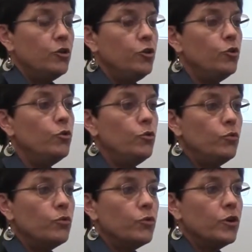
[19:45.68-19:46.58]
You
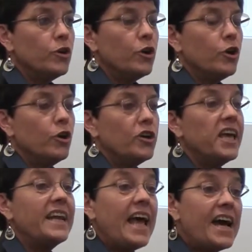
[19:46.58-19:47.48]

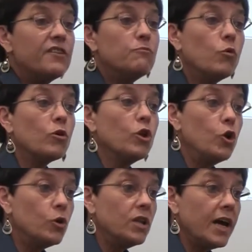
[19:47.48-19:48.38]
can have more
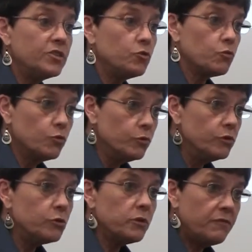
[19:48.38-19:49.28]
localized
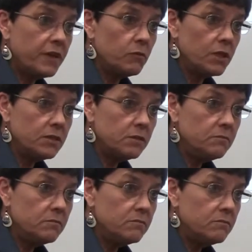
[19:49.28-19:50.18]
rules with federalism.
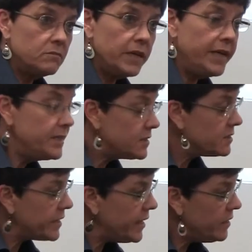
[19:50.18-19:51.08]
Each
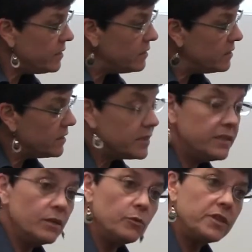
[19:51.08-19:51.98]
state can
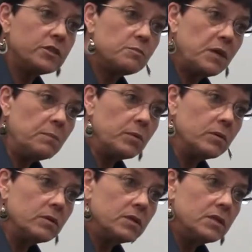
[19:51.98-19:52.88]
deal with its
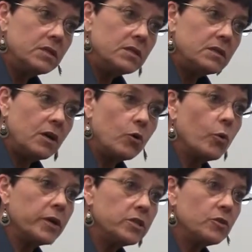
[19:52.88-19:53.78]
people
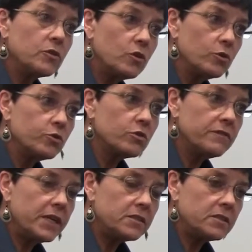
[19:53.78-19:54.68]
according to the culture of
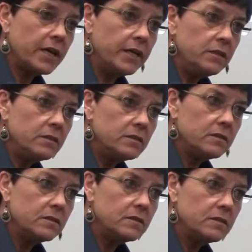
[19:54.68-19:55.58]
that state,
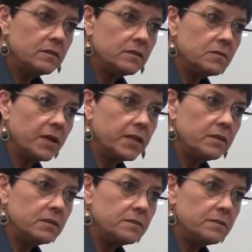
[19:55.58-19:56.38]
right?